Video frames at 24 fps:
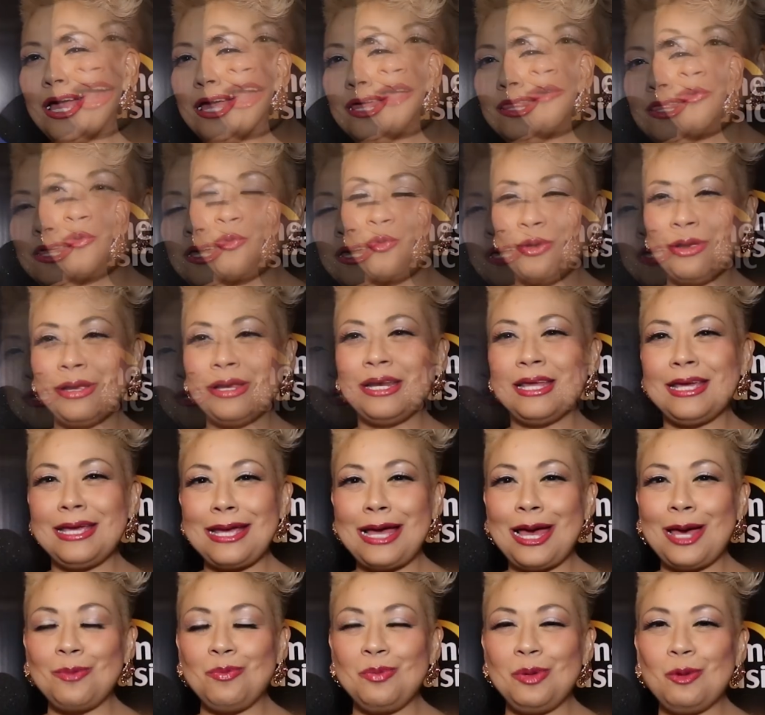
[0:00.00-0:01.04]
I
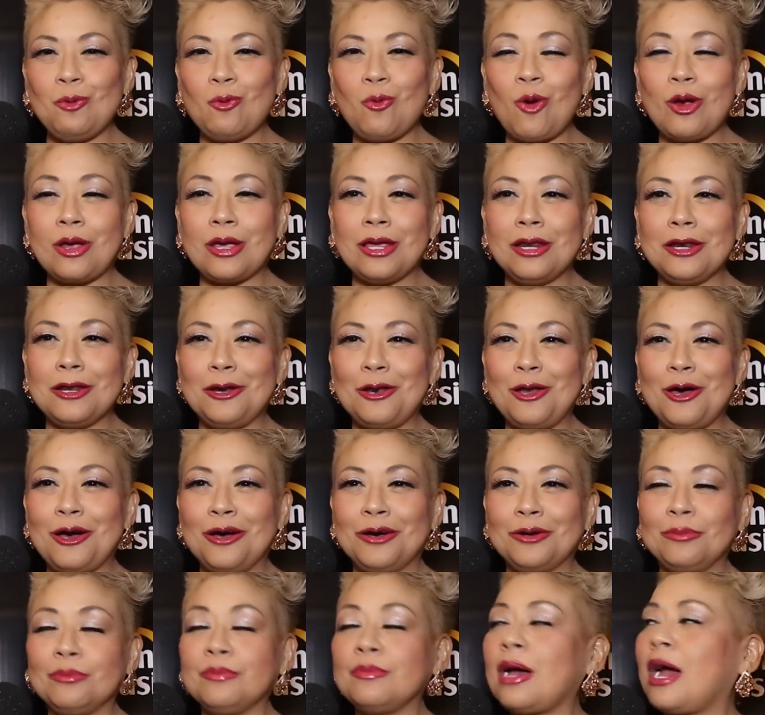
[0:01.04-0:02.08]
really had been working
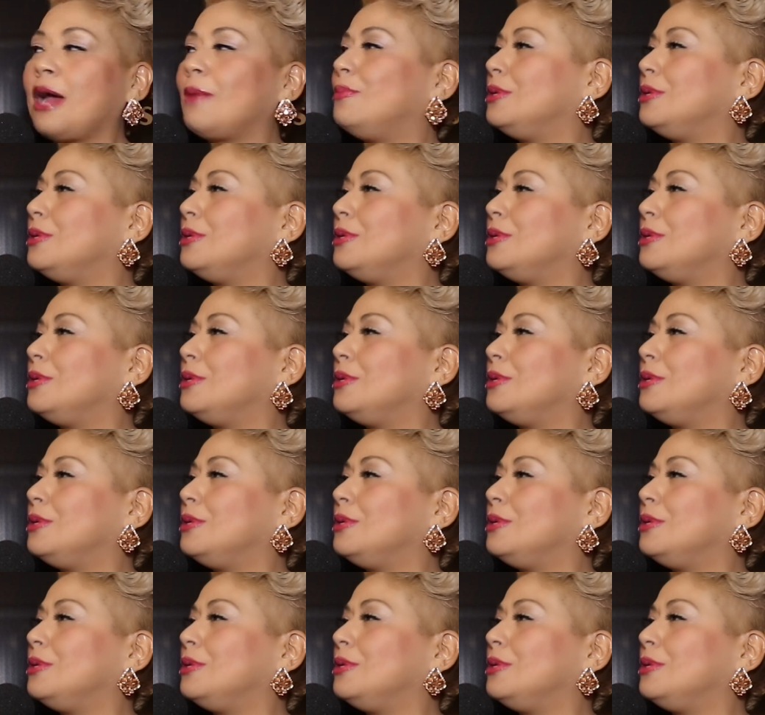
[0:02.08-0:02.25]
along.